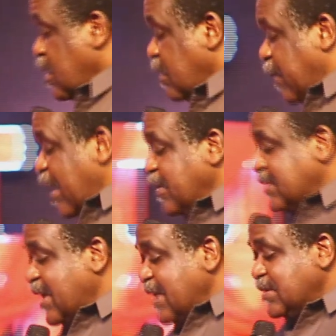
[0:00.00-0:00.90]
the Bible
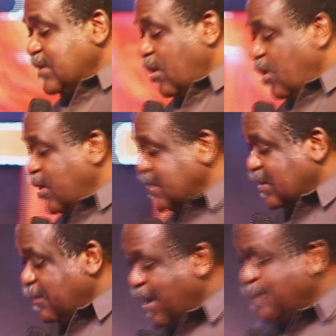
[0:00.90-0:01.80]
says, always
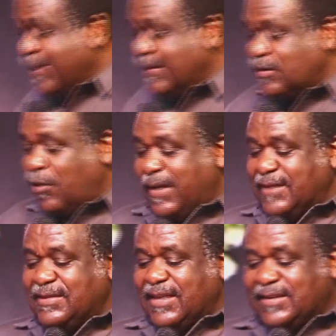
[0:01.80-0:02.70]
remember these
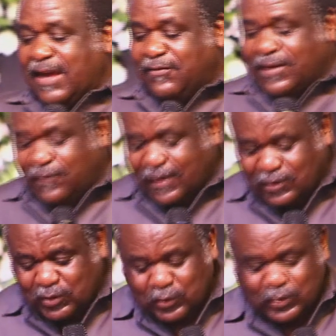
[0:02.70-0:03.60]
commands that I have
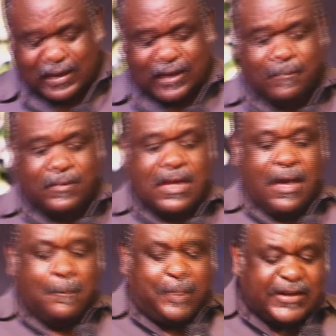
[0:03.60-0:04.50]
given you today.
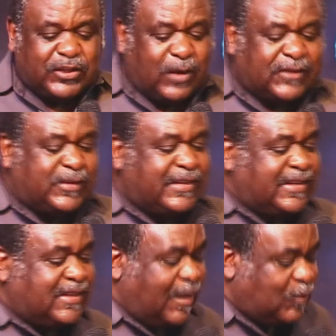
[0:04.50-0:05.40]
Be sure to
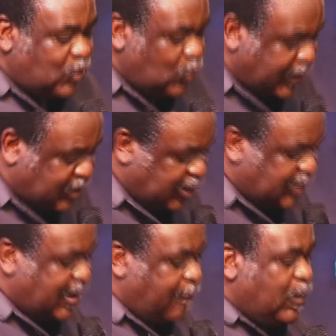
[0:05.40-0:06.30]
teach them to your
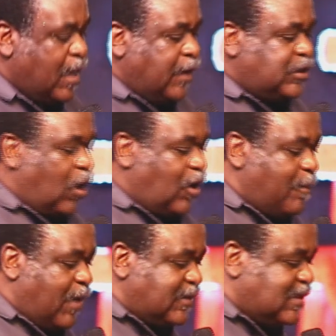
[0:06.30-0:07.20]
children. Talk
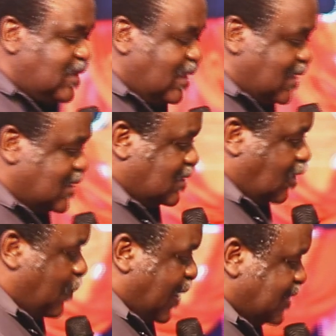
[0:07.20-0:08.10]
about these
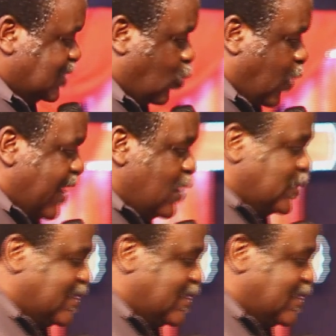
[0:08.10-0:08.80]
commands when you